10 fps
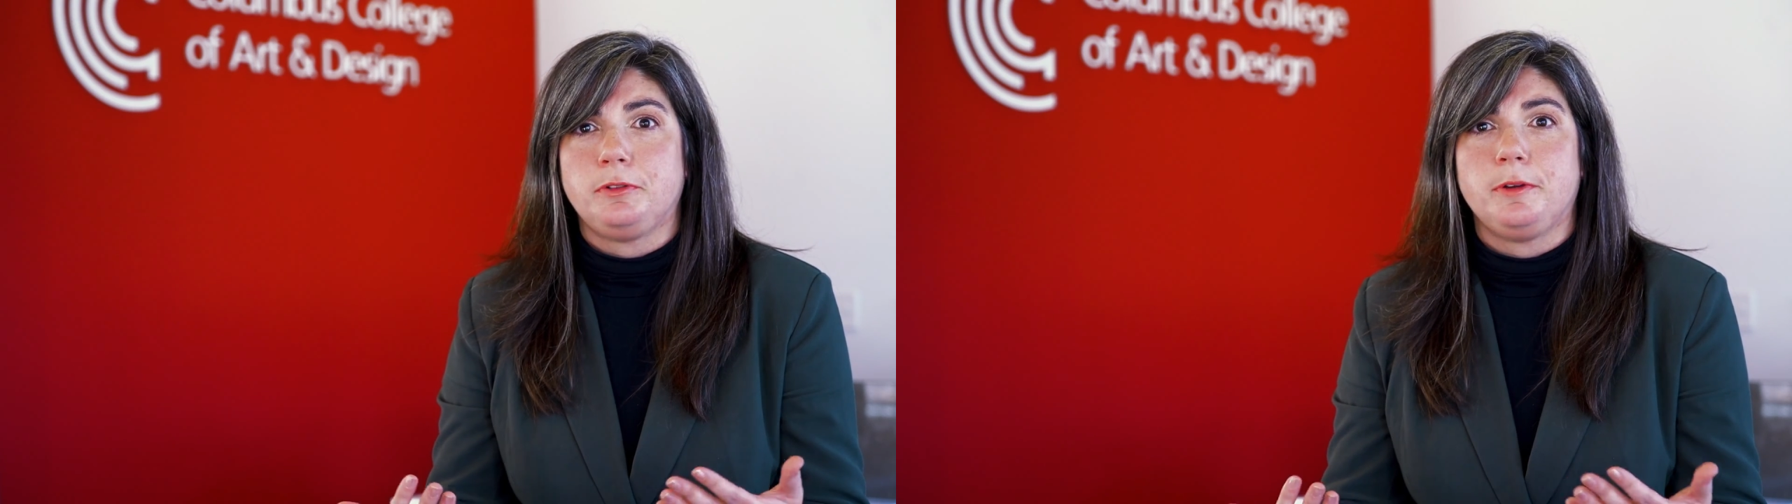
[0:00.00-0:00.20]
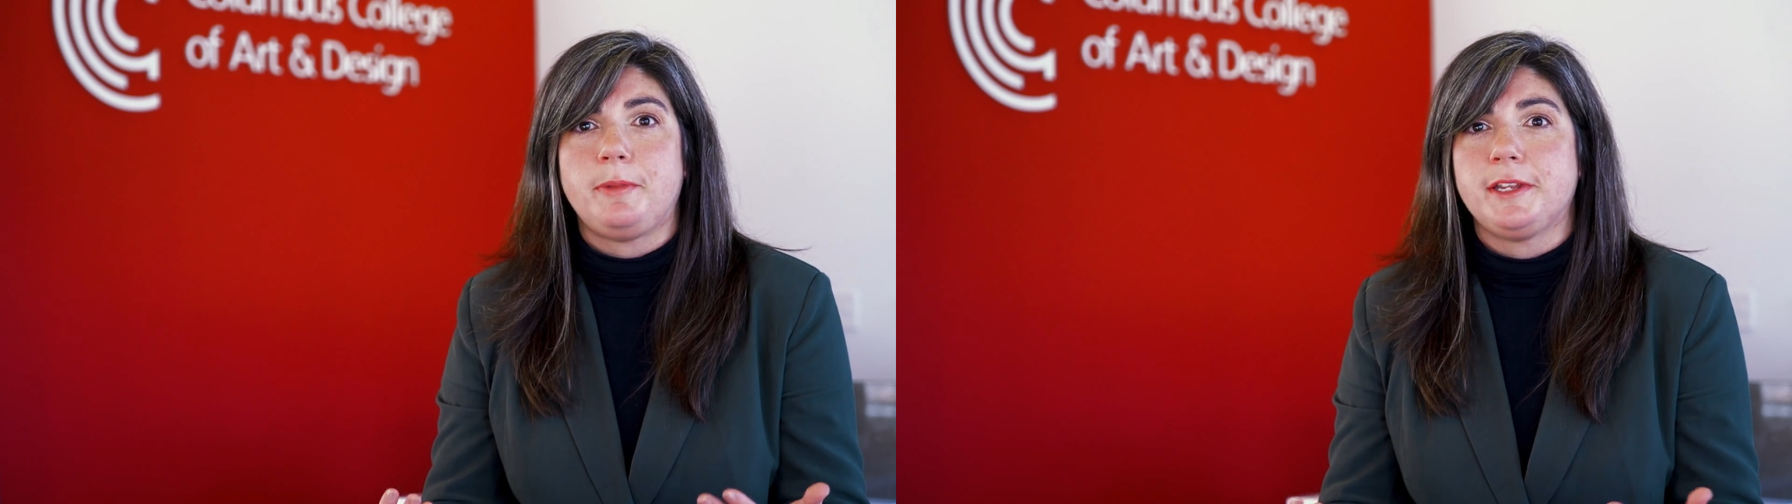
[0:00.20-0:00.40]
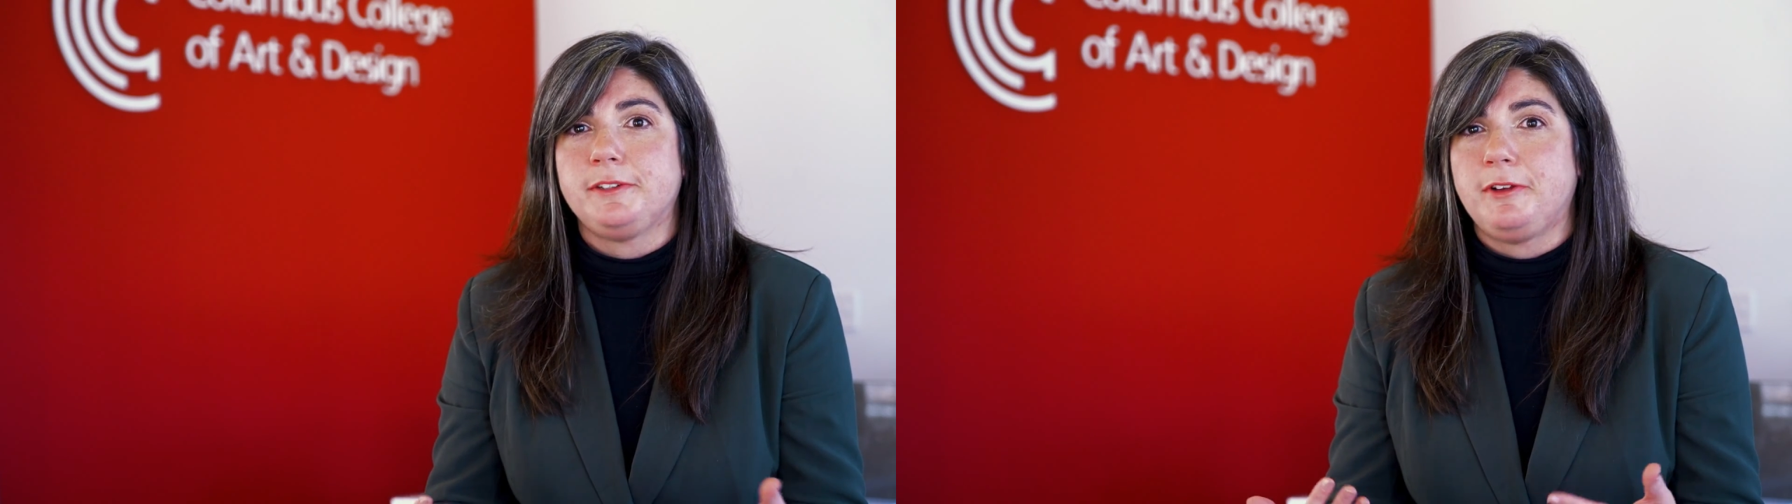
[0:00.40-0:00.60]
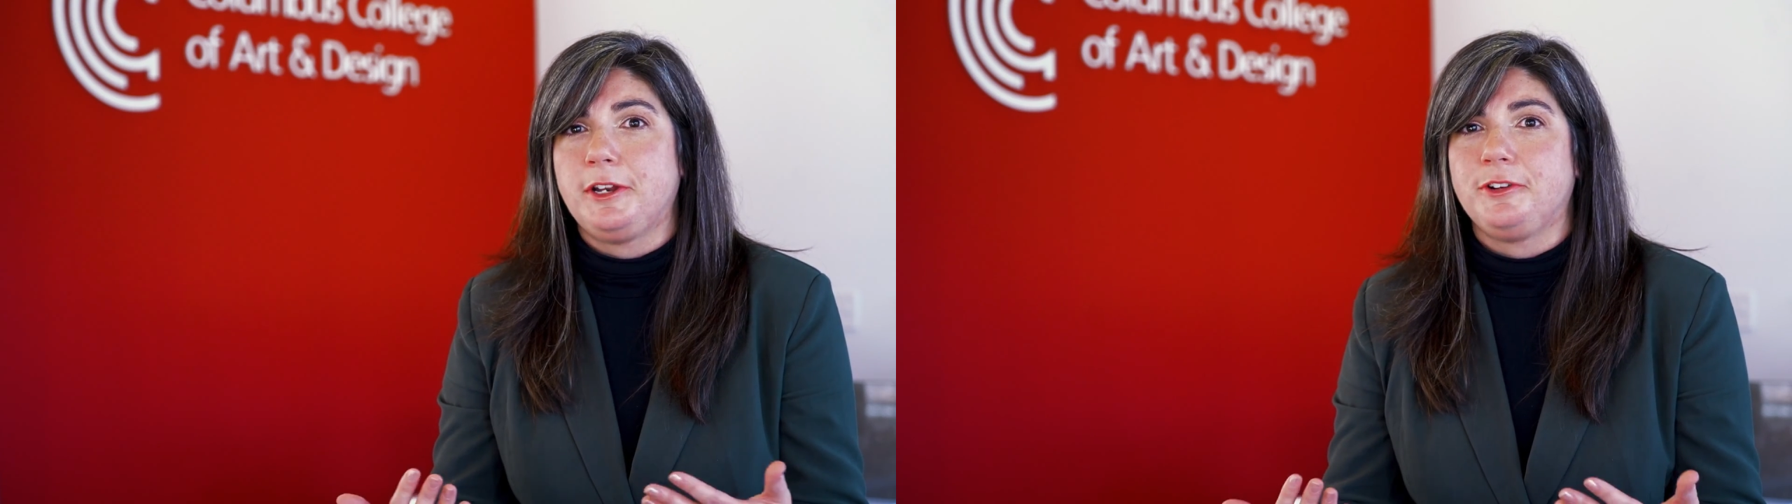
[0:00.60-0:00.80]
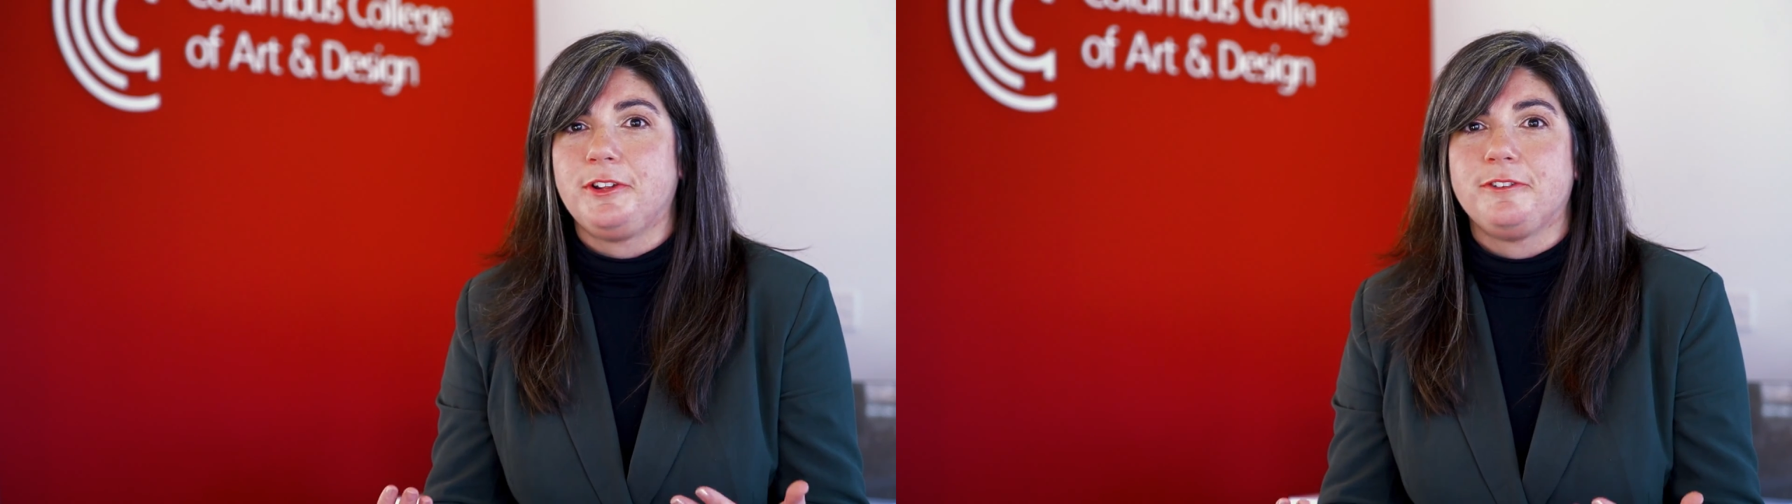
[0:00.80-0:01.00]
their best
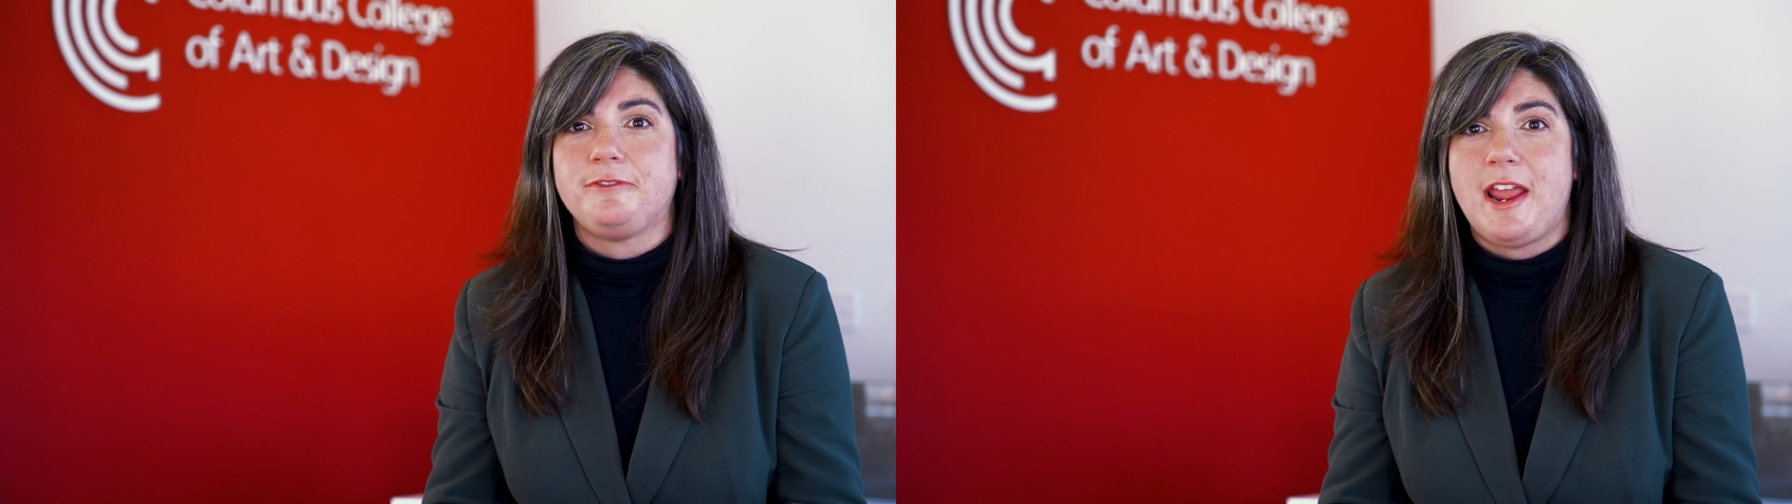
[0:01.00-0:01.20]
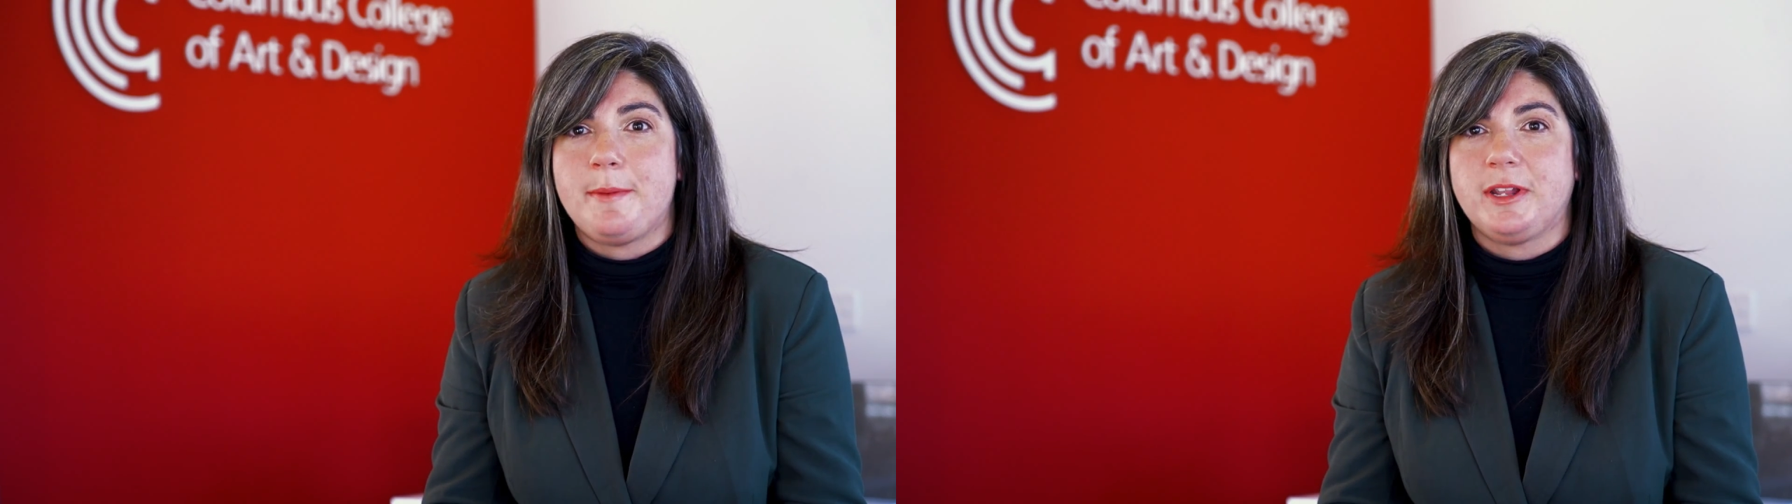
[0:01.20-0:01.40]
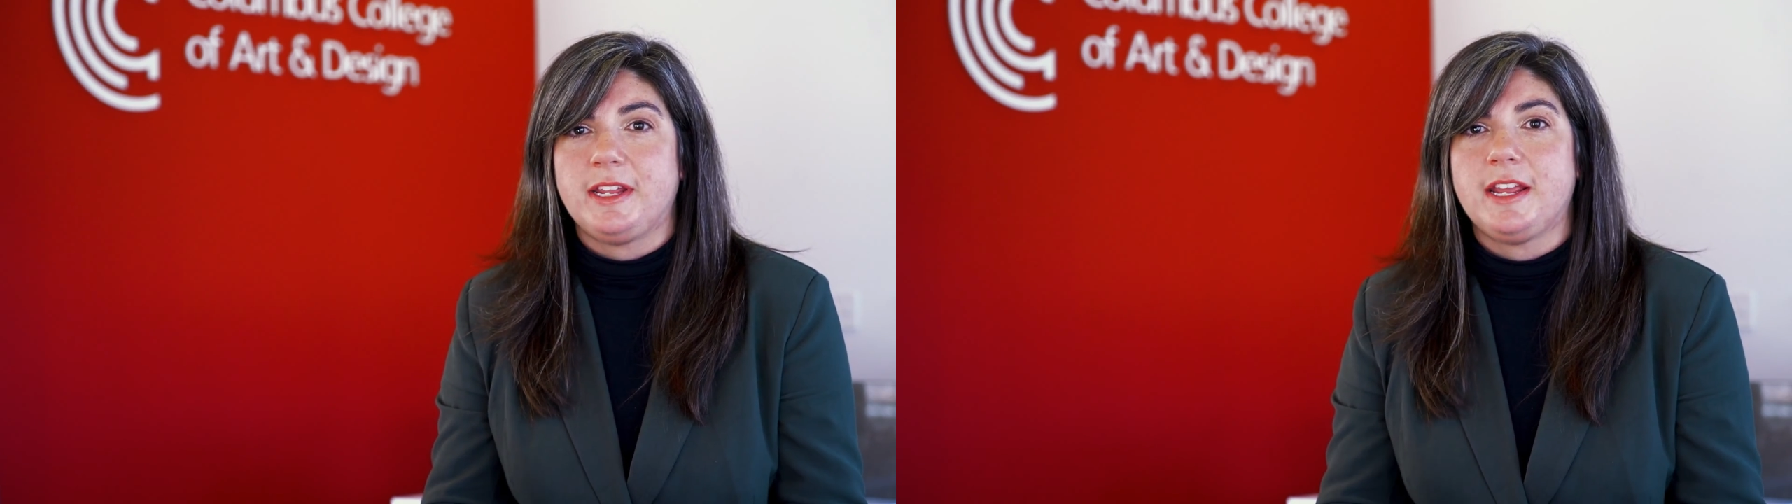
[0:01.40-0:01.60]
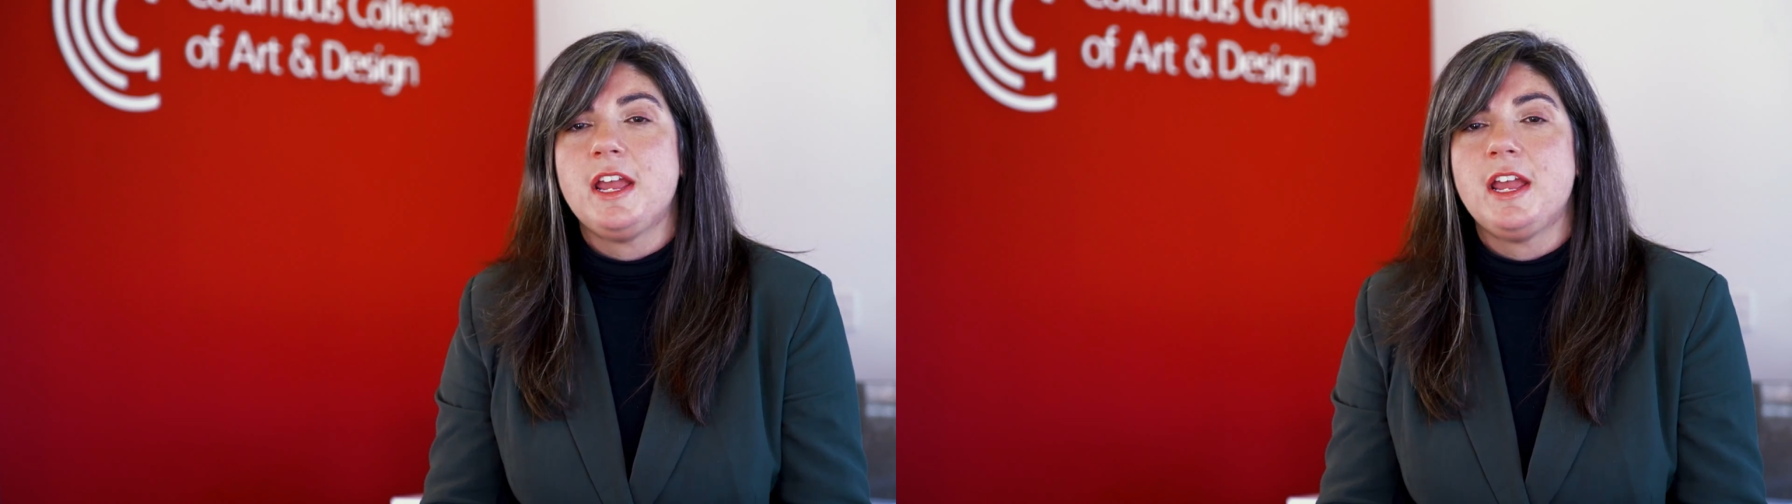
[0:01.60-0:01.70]
friend or their family.